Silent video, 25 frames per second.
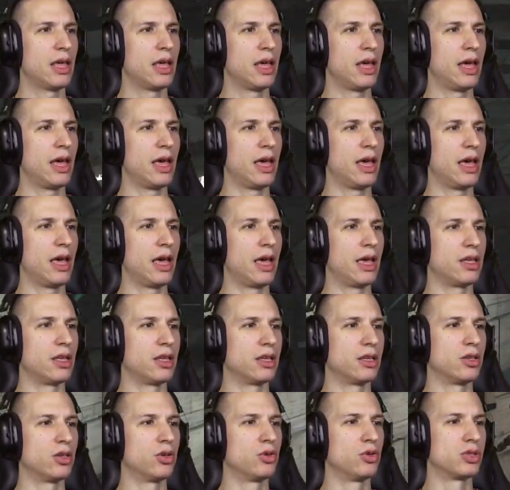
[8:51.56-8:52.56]
and
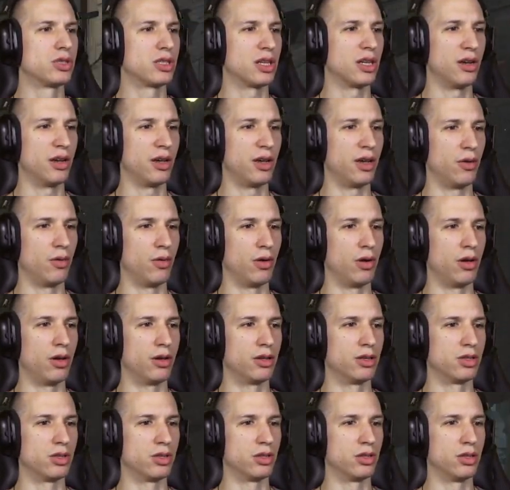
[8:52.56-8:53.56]
use the
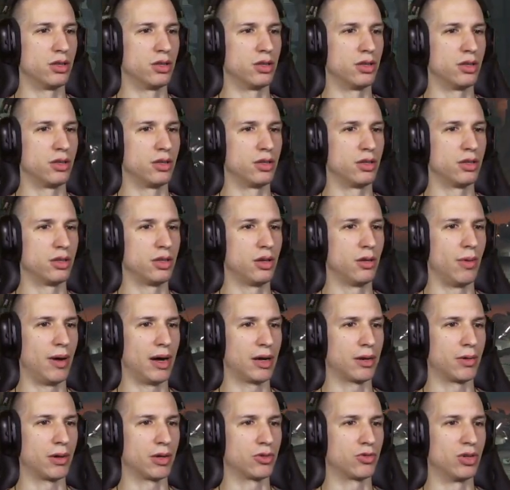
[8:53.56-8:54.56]

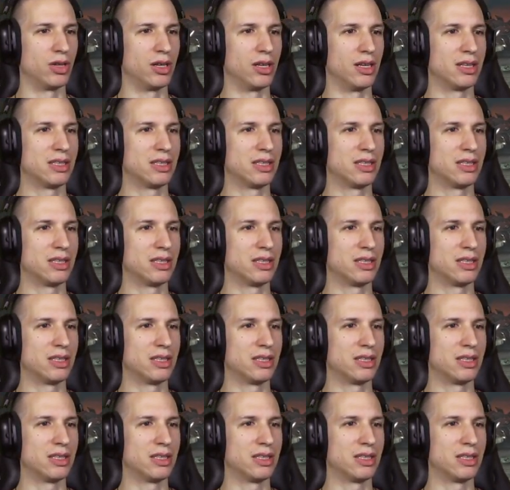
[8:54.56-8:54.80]
Wak Wak Tree.